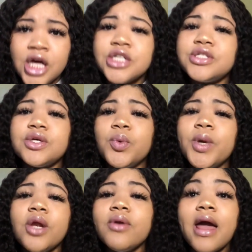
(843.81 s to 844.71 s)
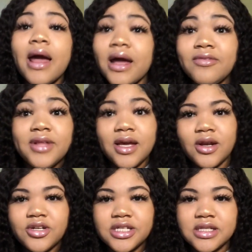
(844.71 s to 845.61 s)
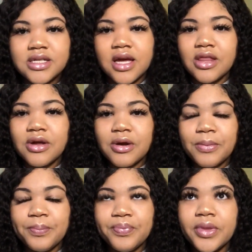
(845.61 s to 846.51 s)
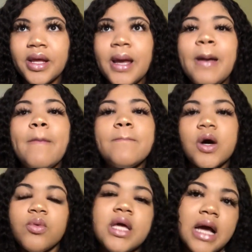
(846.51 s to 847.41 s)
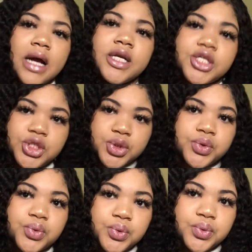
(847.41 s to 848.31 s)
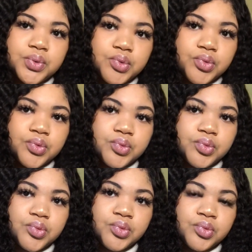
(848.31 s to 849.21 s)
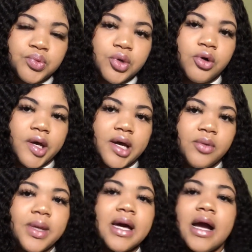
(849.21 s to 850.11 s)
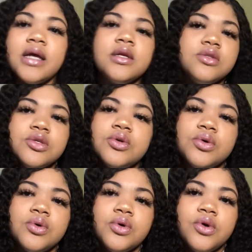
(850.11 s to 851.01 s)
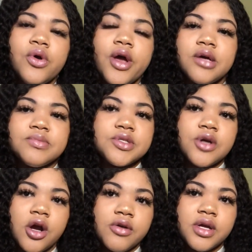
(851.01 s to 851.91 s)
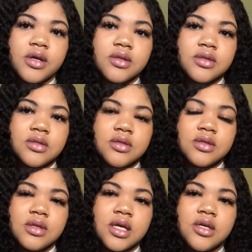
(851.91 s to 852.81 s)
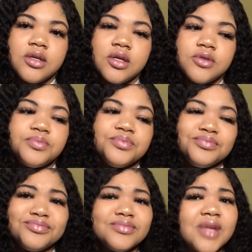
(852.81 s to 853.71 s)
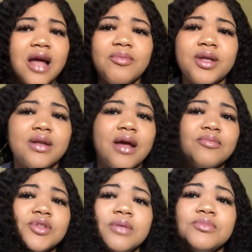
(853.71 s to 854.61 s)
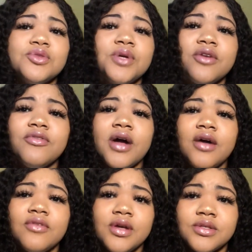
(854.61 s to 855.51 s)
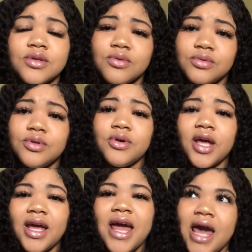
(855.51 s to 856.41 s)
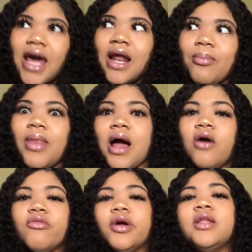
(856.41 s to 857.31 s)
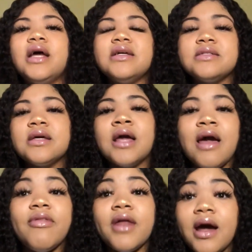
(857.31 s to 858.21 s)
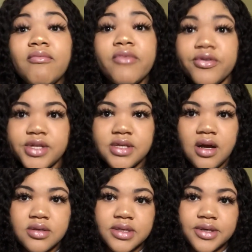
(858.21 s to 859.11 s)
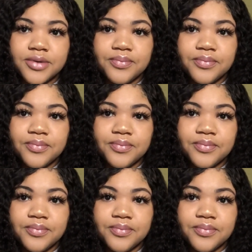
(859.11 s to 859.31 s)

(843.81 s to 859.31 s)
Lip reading: so we don't have to get our shit together, but we kind of do. Okay, we kind of do. I'm sorry. Like, you know, I'm 25 years old, okay, and I'm now realizing that I'm very toxic.